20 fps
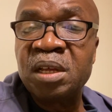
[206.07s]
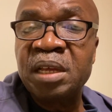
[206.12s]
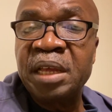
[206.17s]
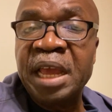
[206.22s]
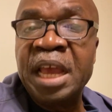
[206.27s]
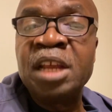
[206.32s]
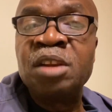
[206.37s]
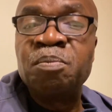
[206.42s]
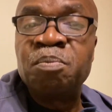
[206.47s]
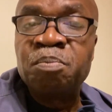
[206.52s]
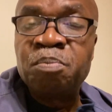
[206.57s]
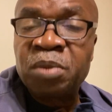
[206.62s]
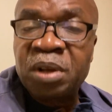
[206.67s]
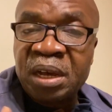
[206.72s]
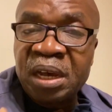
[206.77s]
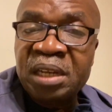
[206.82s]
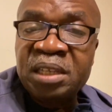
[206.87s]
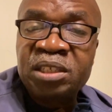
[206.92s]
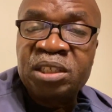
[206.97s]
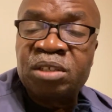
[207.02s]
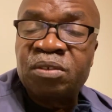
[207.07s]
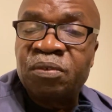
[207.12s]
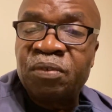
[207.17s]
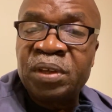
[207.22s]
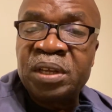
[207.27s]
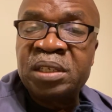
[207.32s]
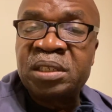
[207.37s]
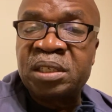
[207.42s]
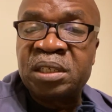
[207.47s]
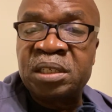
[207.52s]
and
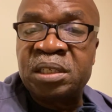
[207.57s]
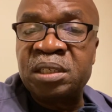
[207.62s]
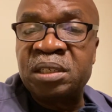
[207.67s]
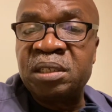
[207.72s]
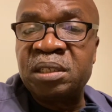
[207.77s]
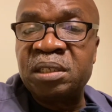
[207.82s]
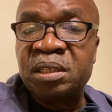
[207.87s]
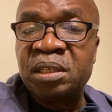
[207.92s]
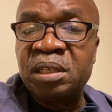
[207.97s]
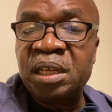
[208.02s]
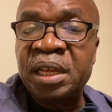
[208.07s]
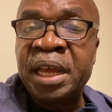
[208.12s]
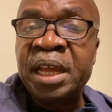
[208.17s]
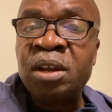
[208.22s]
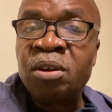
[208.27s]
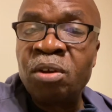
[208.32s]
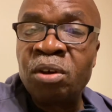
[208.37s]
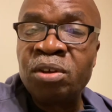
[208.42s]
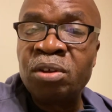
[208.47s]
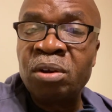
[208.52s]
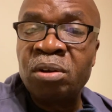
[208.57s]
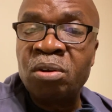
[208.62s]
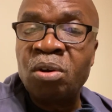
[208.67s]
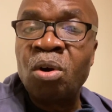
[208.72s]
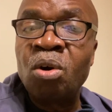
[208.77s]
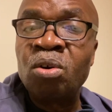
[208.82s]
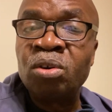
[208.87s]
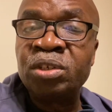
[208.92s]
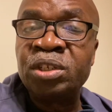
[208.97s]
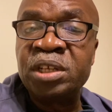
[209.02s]
cultivated a loyal
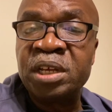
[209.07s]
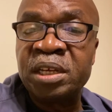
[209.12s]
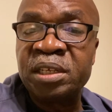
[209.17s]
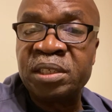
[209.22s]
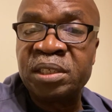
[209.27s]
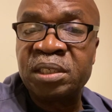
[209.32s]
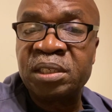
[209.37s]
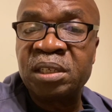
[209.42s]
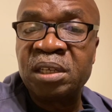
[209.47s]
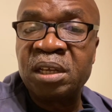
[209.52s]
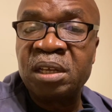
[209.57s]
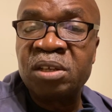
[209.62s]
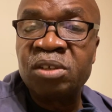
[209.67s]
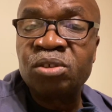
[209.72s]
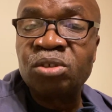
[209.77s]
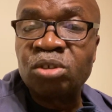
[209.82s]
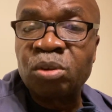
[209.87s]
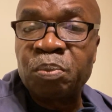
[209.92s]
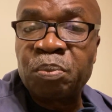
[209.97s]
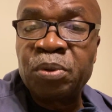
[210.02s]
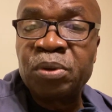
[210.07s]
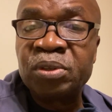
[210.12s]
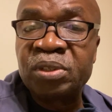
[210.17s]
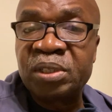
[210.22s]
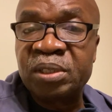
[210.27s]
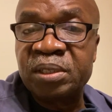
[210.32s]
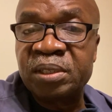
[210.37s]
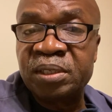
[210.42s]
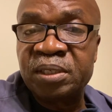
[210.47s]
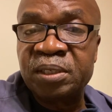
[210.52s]
audience,
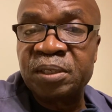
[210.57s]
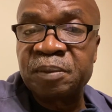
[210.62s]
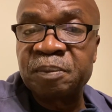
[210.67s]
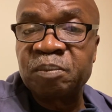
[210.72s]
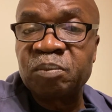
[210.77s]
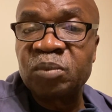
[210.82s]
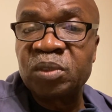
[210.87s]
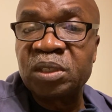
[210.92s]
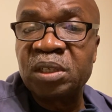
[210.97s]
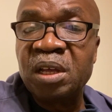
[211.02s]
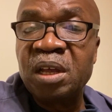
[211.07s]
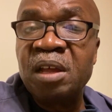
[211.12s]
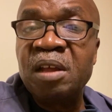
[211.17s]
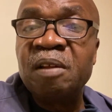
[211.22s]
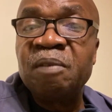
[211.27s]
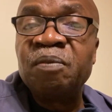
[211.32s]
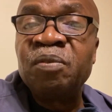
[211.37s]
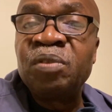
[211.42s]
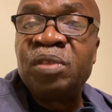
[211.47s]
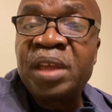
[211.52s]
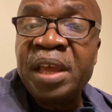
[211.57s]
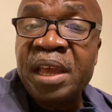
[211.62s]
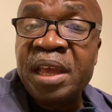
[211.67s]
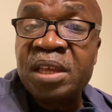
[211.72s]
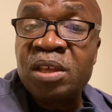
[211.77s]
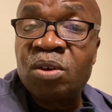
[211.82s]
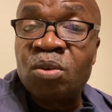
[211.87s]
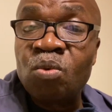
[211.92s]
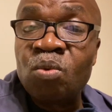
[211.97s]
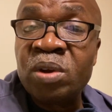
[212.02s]
supporters,
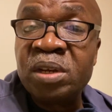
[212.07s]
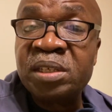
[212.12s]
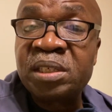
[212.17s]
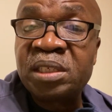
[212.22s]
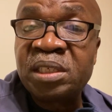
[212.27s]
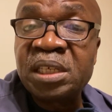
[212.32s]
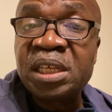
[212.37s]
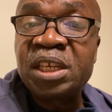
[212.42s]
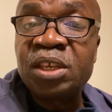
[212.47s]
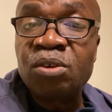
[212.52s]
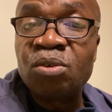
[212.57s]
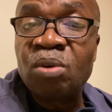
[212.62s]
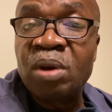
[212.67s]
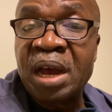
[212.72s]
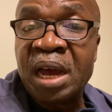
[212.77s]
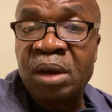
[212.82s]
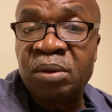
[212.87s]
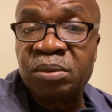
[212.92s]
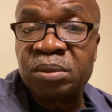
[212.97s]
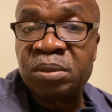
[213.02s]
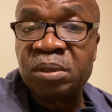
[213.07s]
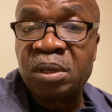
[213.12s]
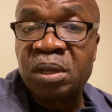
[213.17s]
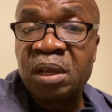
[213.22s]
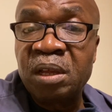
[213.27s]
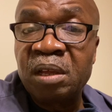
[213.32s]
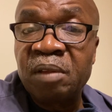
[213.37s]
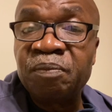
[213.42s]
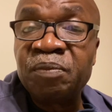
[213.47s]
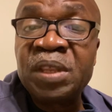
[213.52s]
they will seek you out.
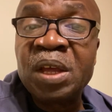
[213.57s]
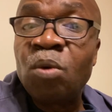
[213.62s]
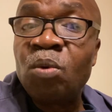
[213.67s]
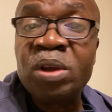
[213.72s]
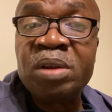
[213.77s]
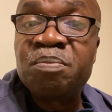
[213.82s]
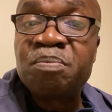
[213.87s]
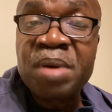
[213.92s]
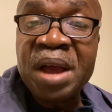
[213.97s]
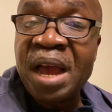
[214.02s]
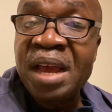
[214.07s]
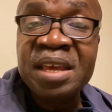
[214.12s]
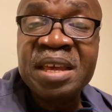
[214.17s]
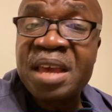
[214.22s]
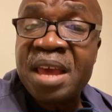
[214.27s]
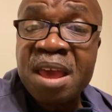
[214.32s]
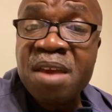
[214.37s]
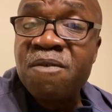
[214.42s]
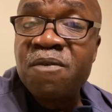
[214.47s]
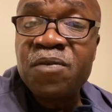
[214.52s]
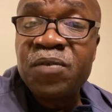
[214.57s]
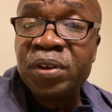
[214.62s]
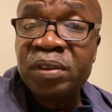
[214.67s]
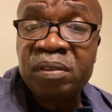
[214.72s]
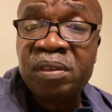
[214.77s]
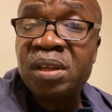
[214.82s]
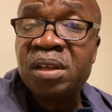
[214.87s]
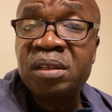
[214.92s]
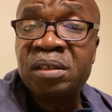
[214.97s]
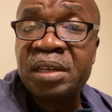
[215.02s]
They will buy
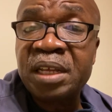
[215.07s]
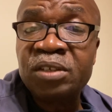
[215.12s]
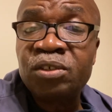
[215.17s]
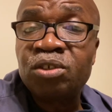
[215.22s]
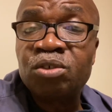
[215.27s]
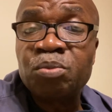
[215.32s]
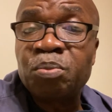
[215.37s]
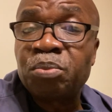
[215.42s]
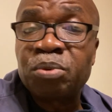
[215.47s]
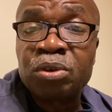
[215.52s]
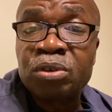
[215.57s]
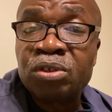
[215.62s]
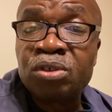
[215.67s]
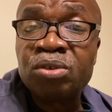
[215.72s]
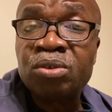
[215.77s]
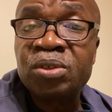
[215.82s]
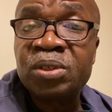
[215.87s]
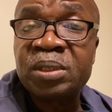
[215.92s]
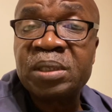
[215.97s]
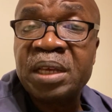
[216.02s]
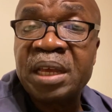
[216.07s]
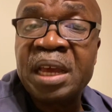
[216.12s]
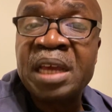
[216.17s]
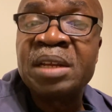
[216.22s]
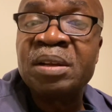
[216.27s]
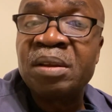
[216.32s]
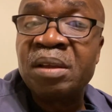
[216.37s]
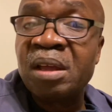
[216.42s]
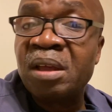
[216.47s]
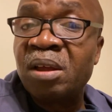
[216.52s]
everything that you produce
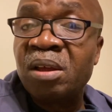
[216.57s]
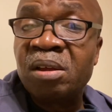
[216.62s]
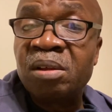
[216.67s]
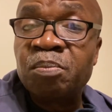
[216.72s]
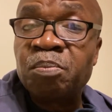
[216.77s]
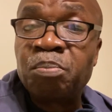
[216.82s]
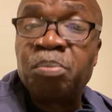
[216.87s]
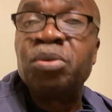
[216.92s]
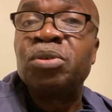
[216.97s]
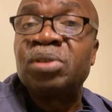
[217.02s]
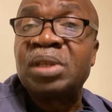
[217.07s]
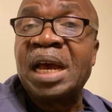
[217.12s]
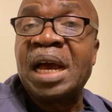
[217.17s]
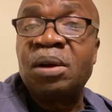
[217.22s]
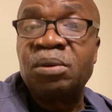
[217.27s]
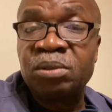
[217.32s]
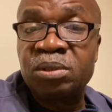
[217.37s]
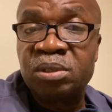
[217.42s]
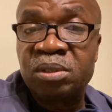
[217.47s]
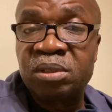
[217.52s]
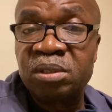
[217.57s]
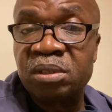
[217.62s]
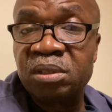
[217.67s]
and put out.